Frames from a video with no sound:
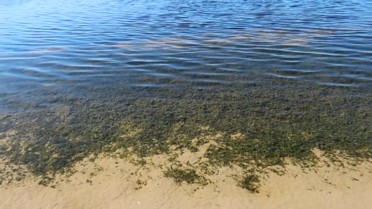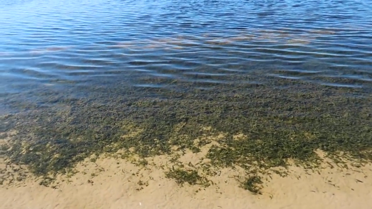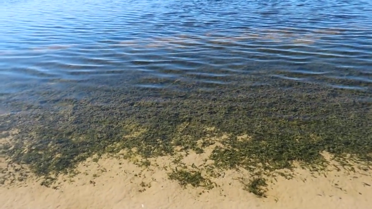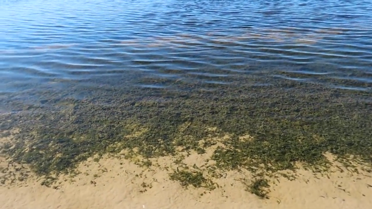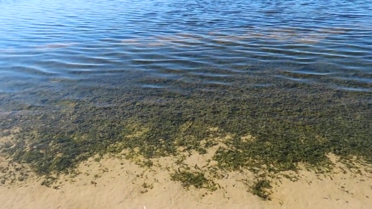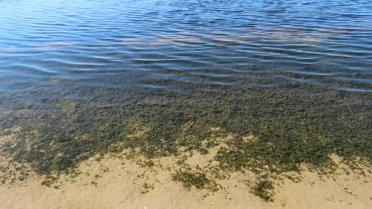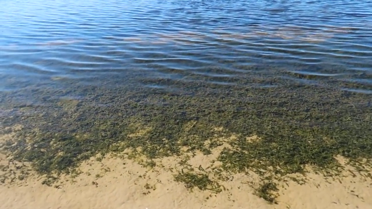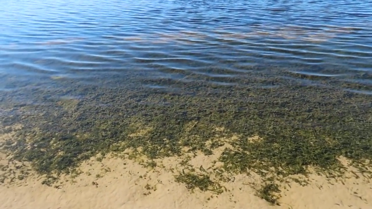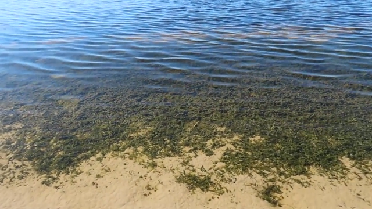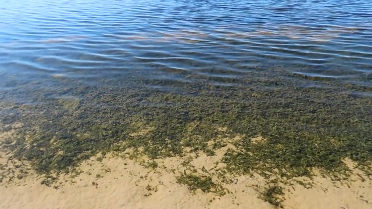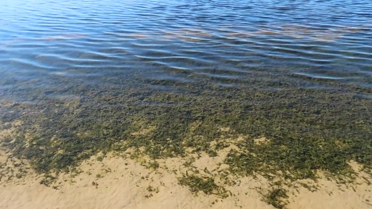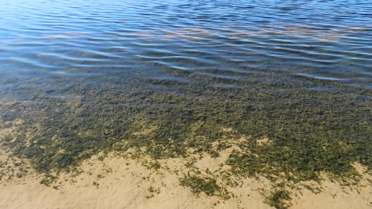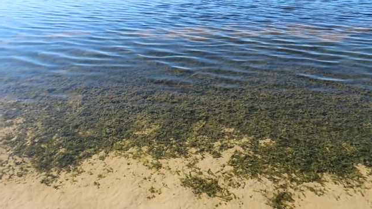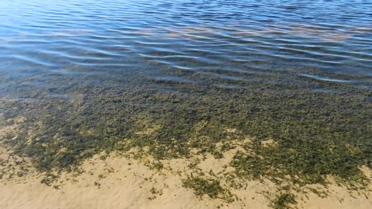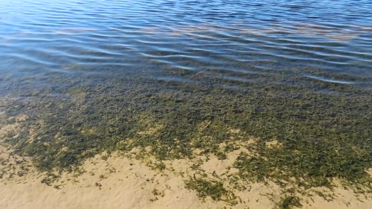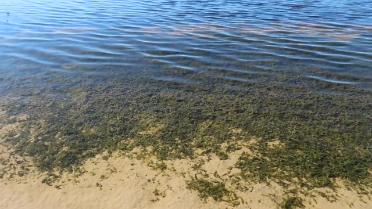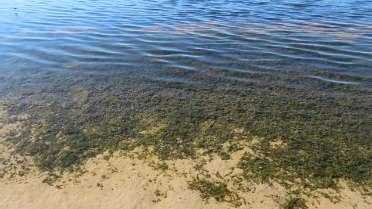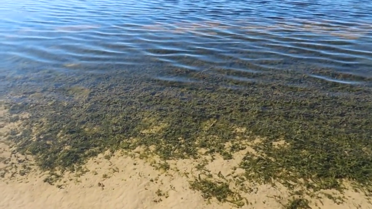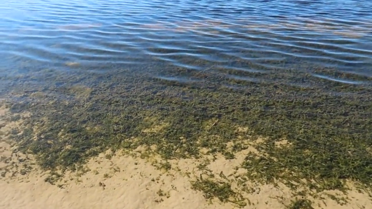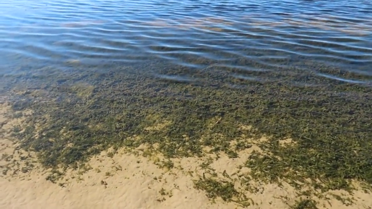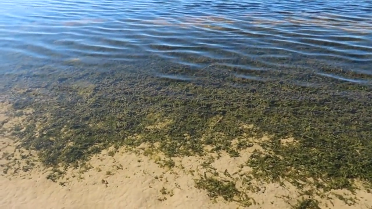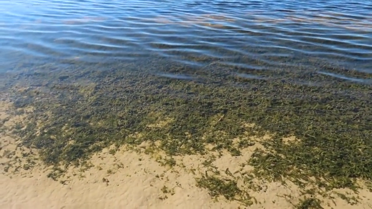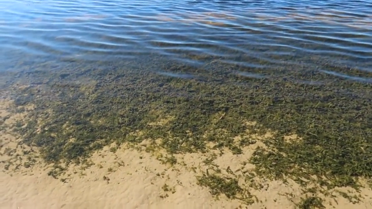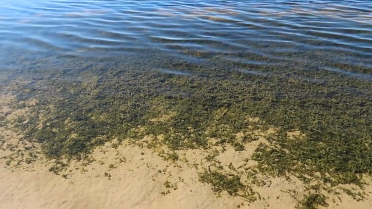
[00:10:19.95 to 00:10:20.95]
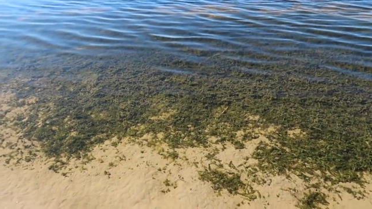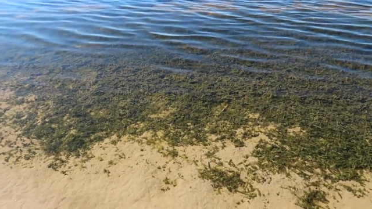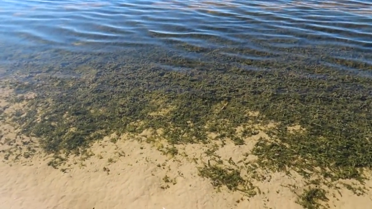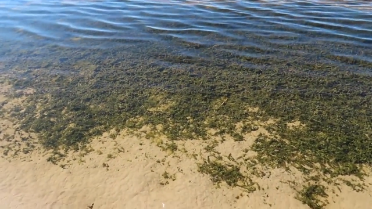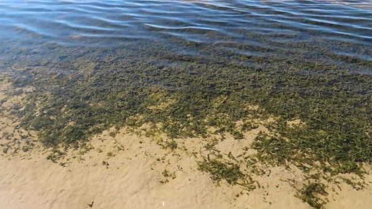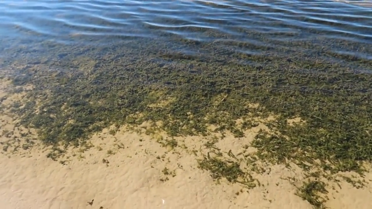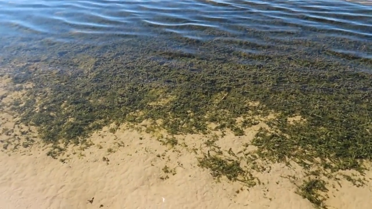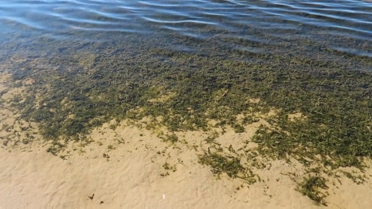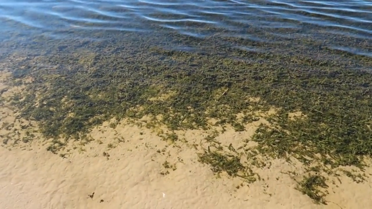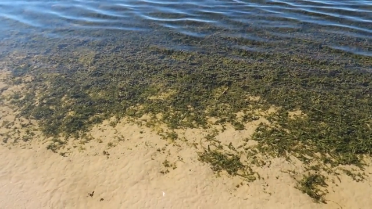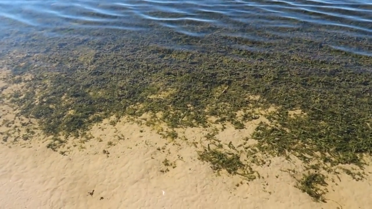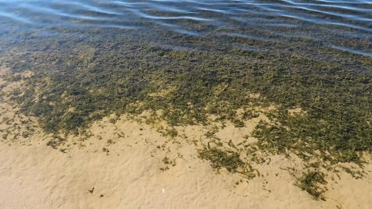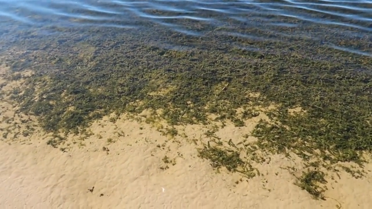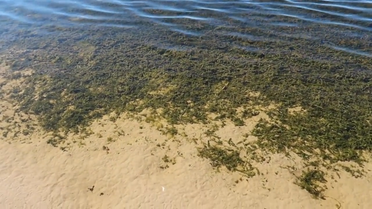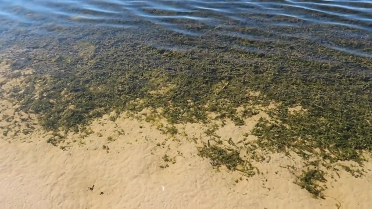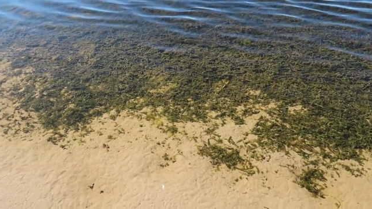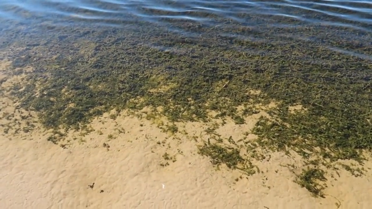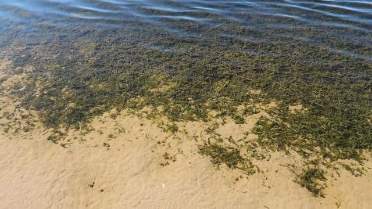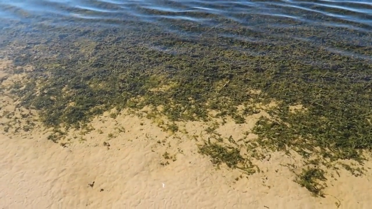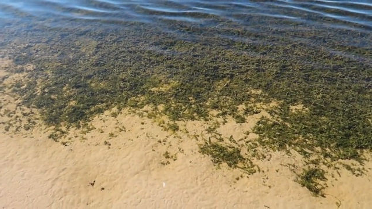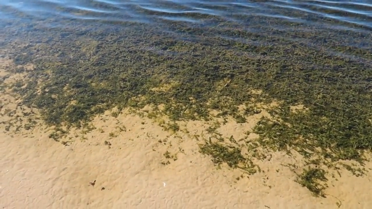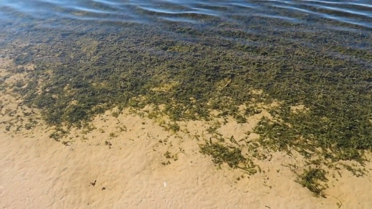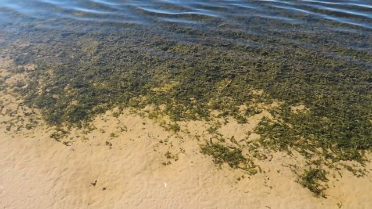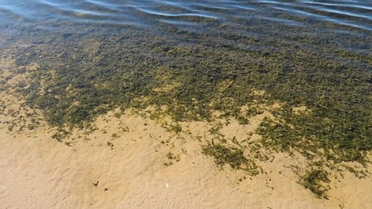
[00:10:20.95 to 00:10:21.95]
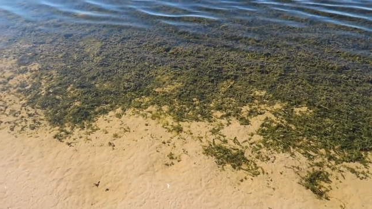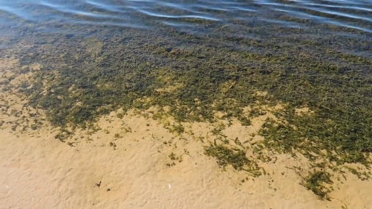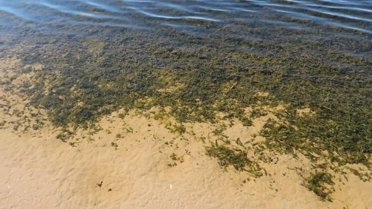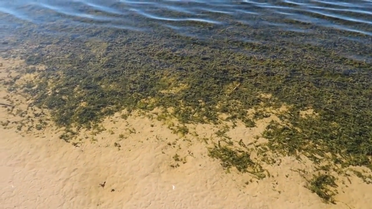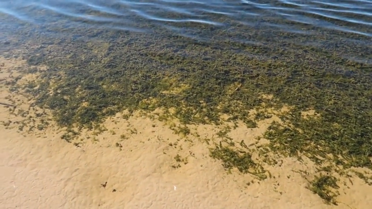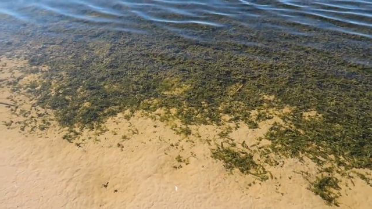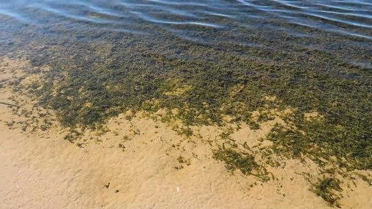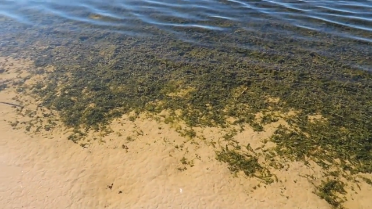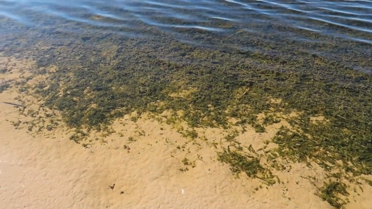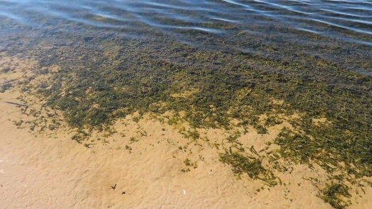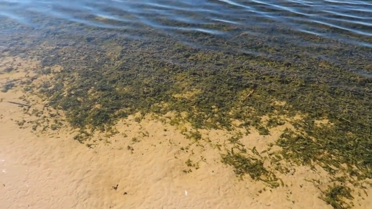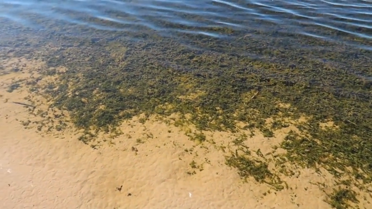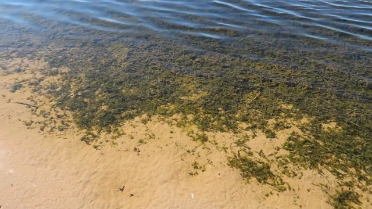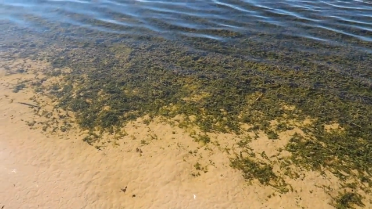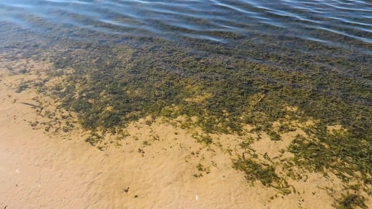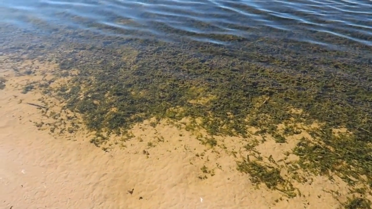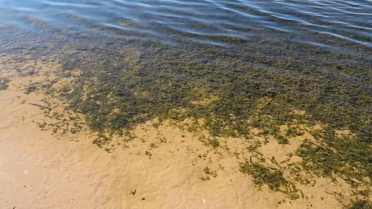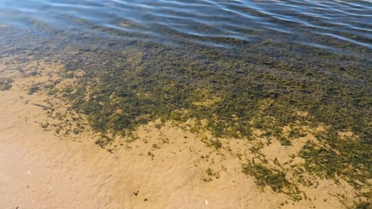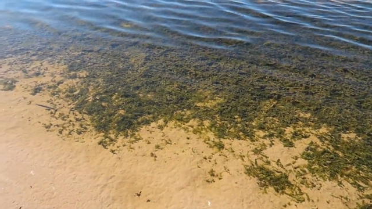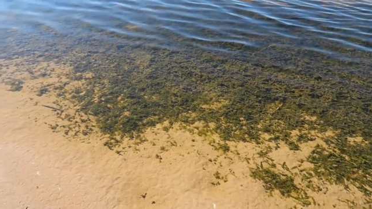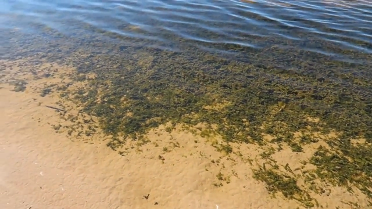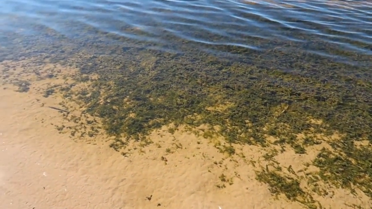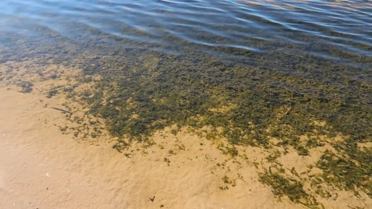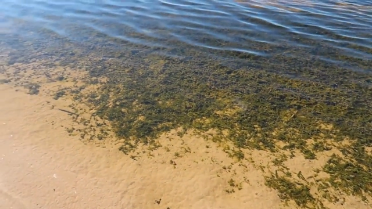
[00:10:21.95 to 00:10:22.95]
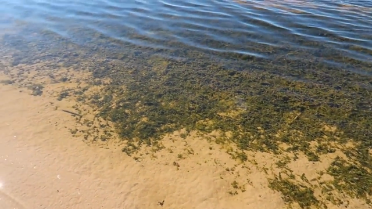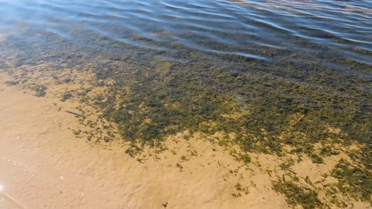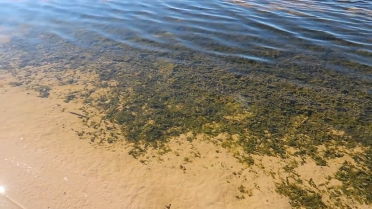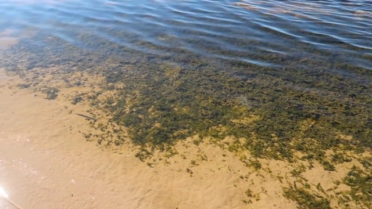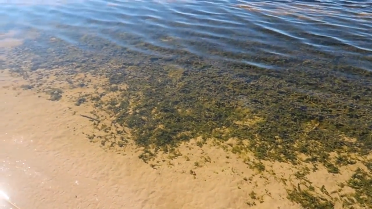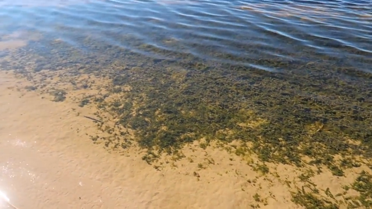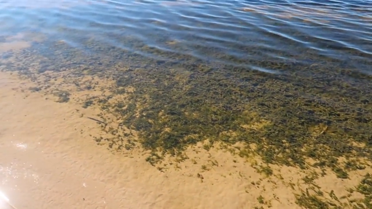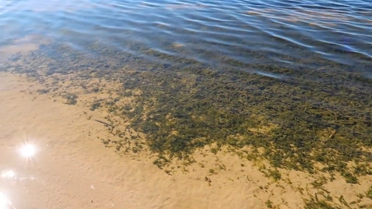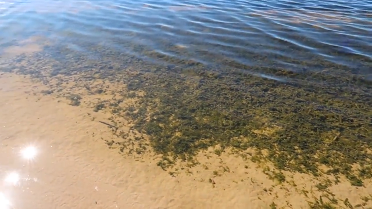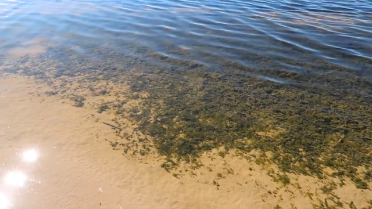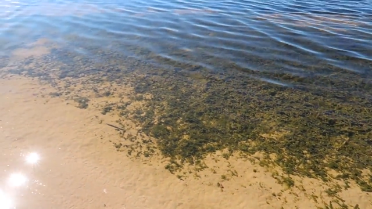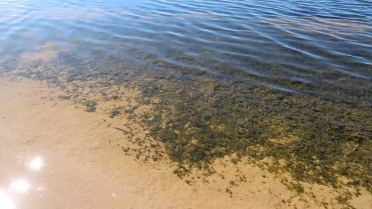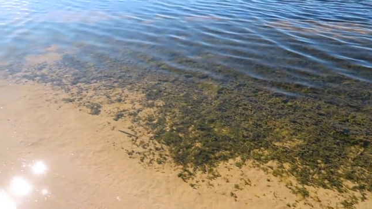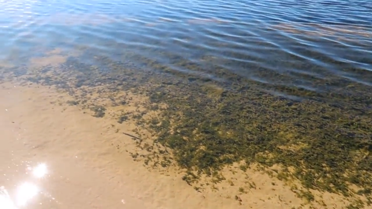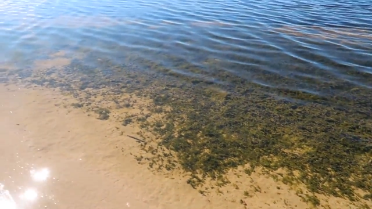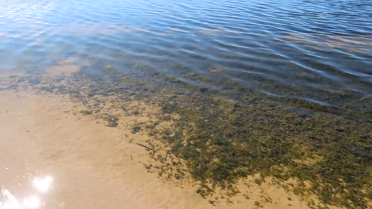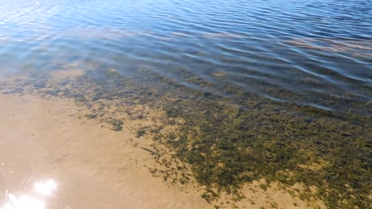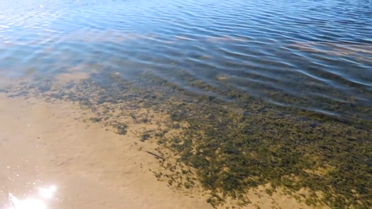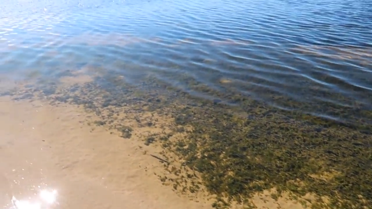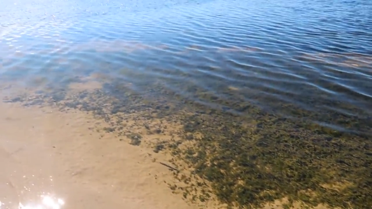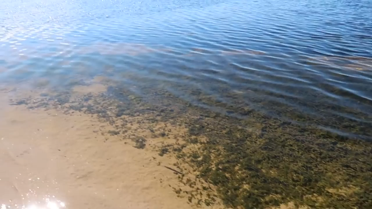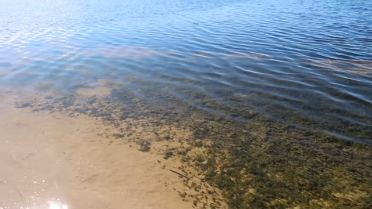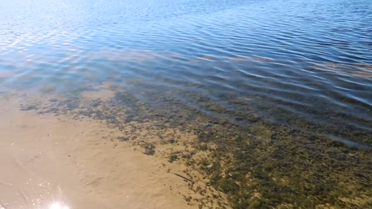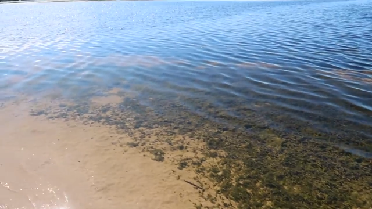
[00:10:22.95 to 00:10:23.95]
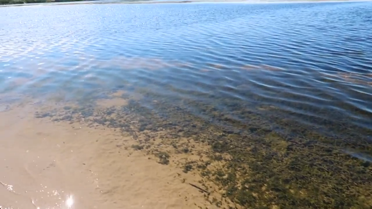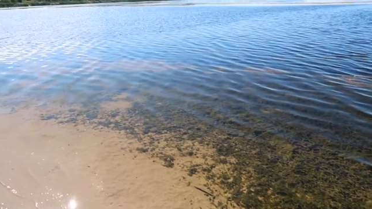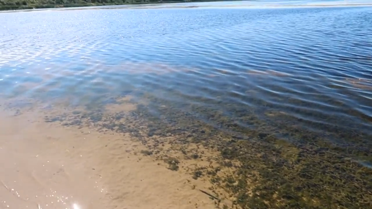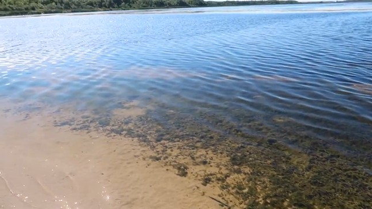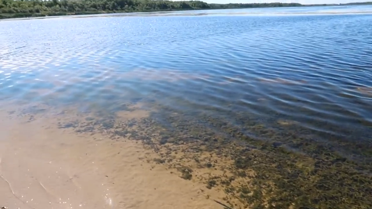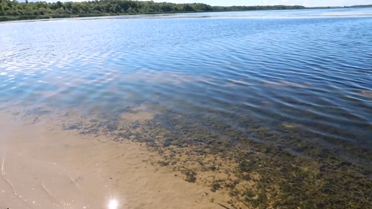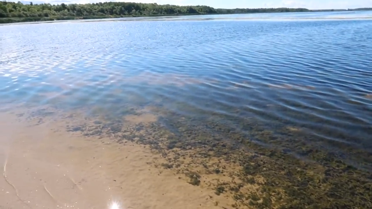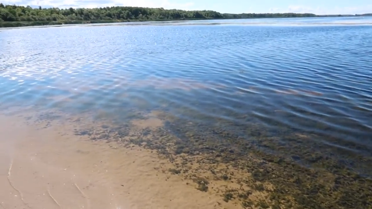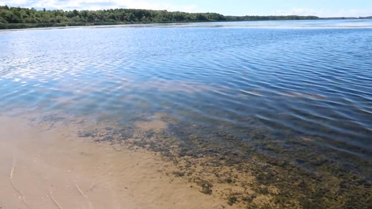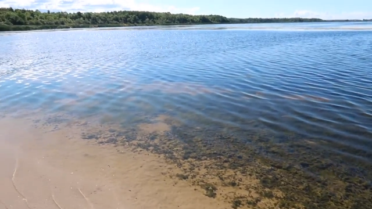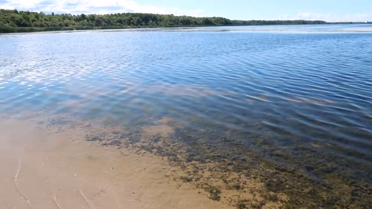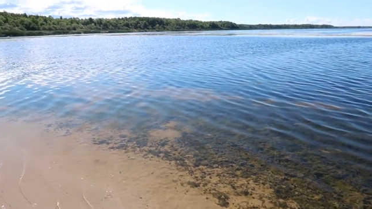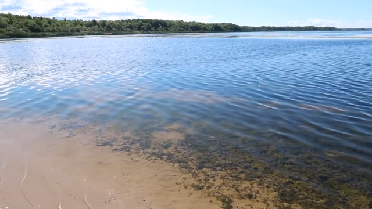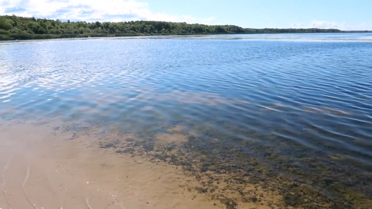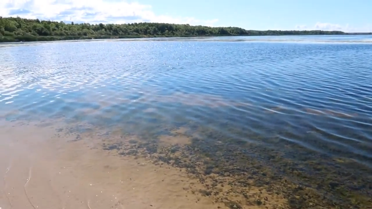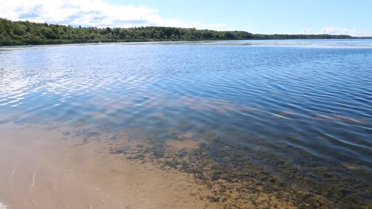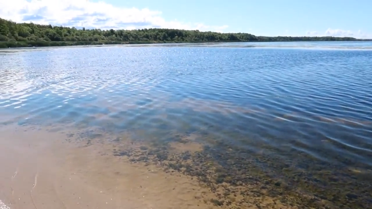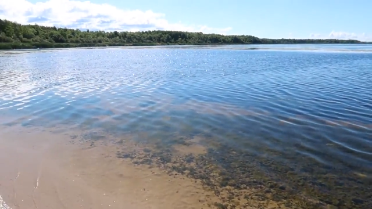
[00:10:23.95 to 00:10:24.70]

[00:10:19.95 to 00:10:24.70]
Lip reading: (no speaker visible)